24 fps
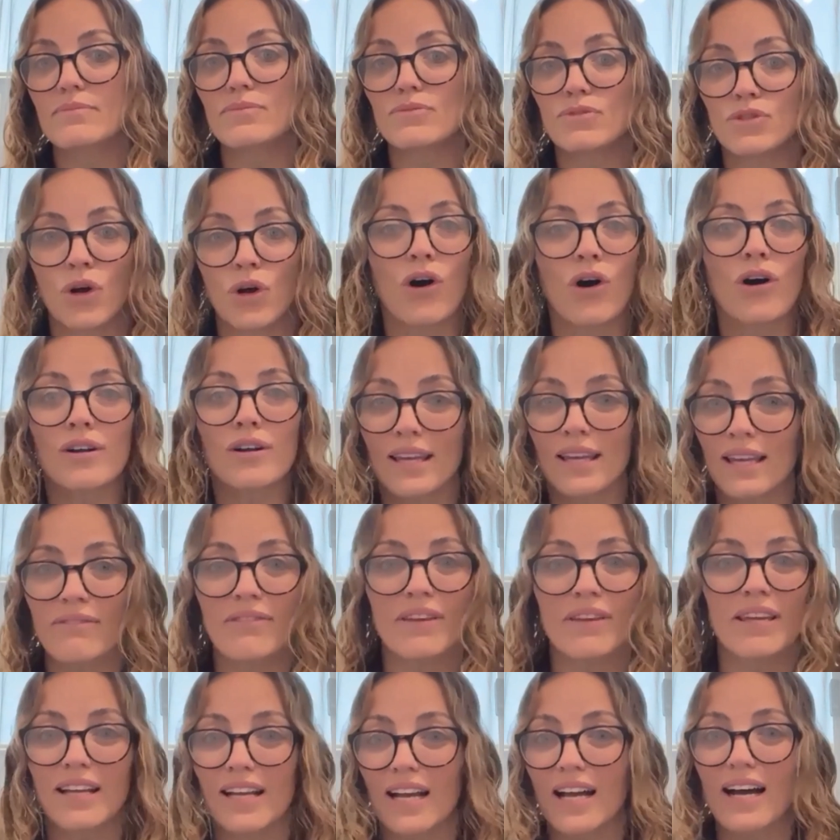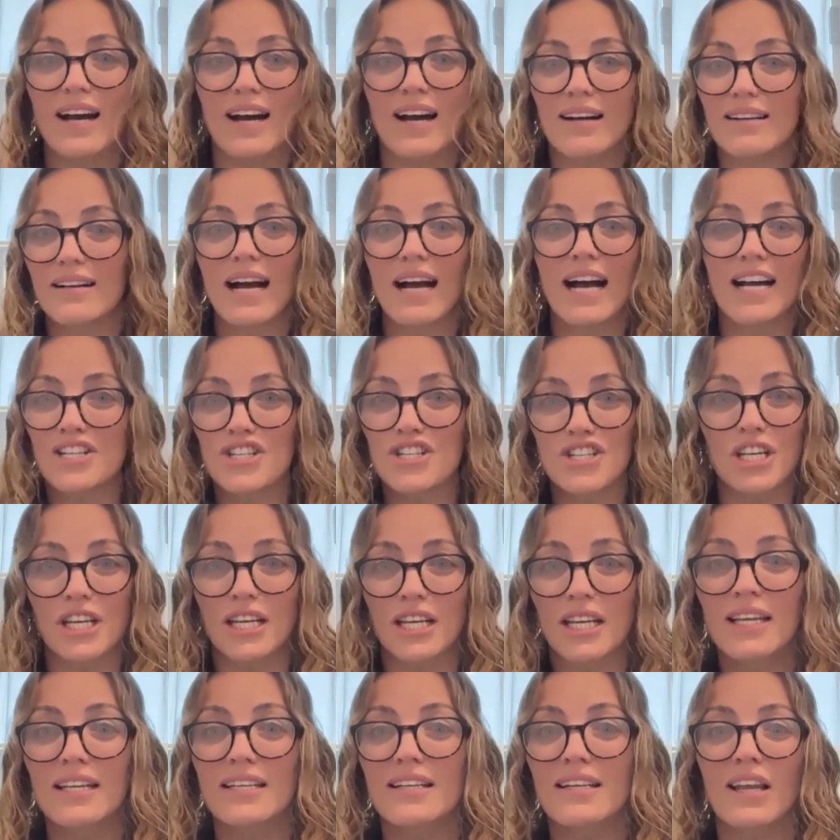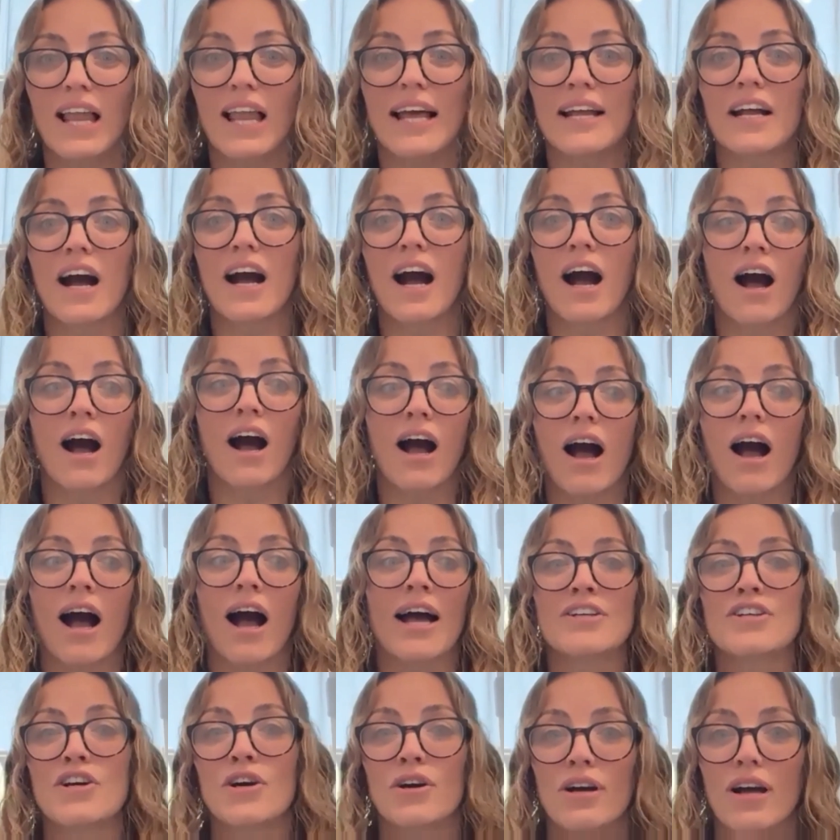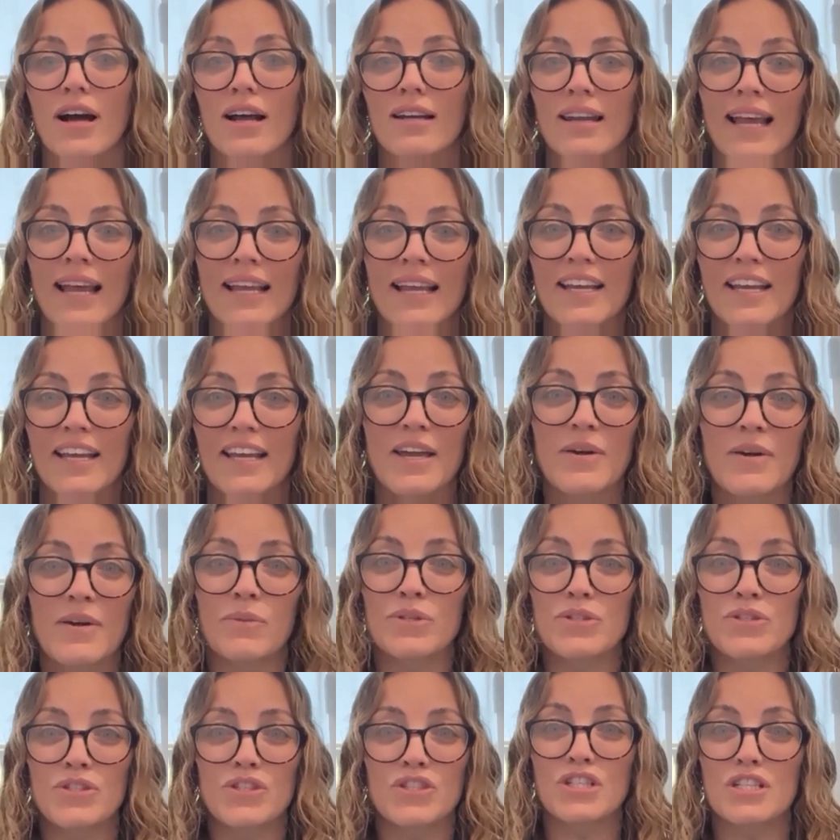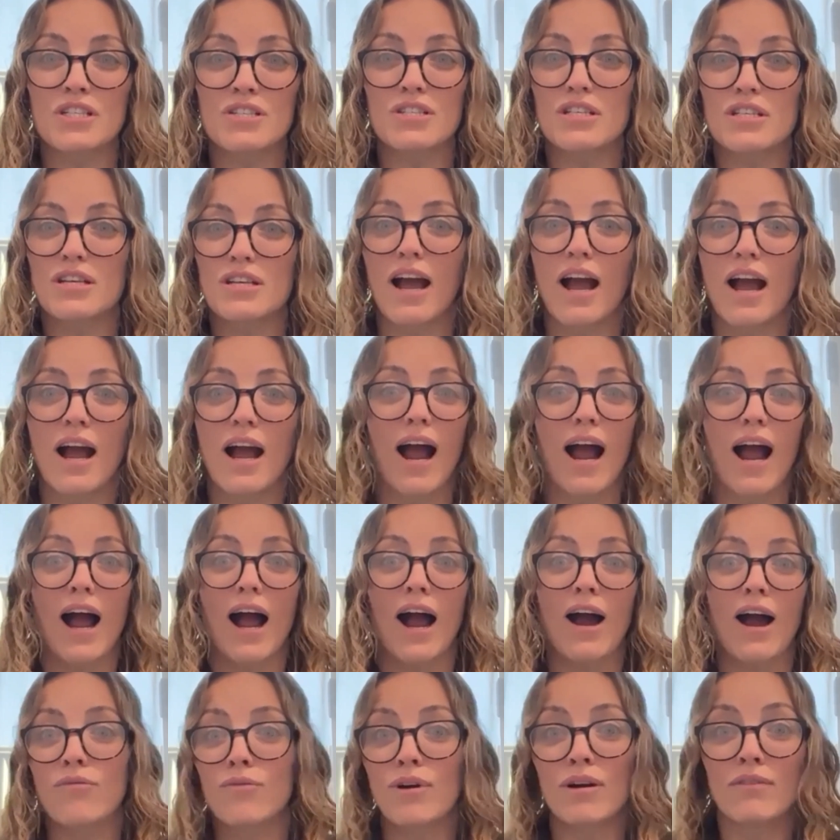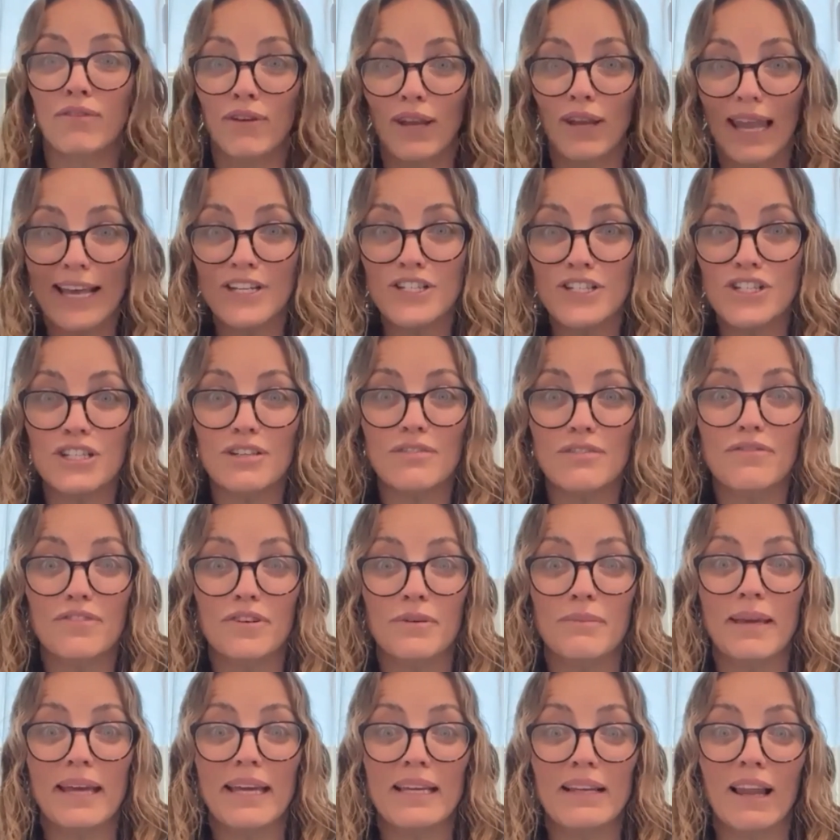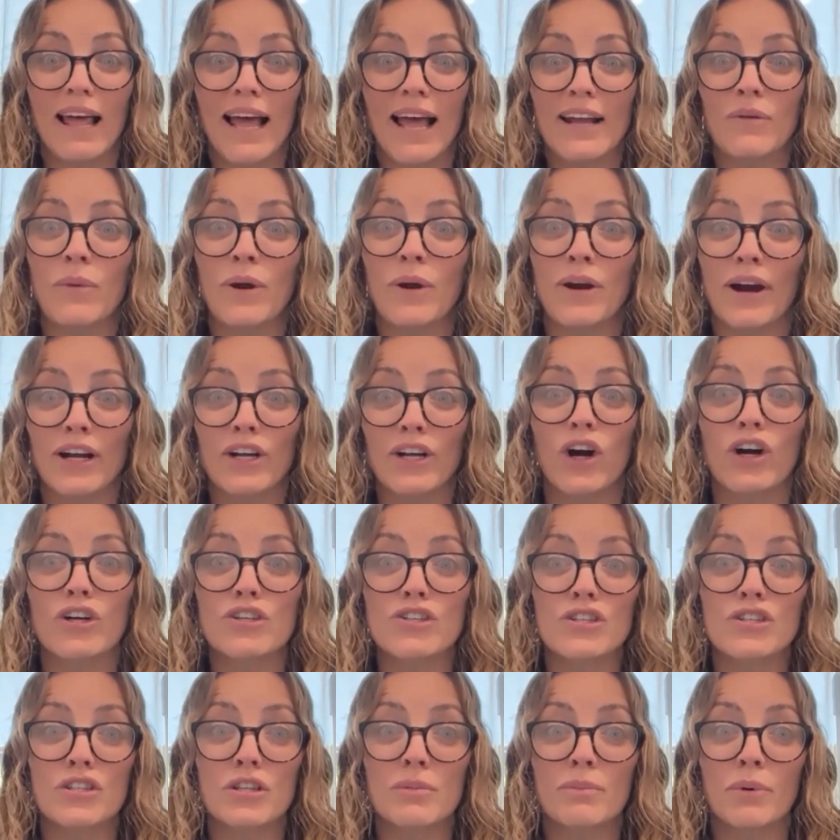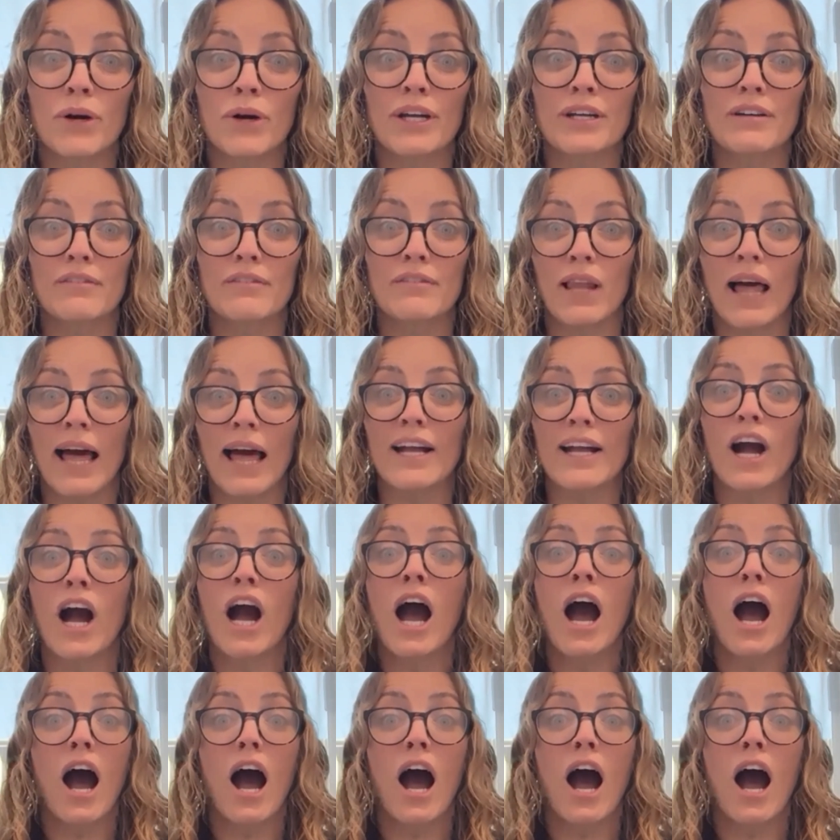not giving a shit, like I don't like, it was just a revelation for me, like where I got to the point of like,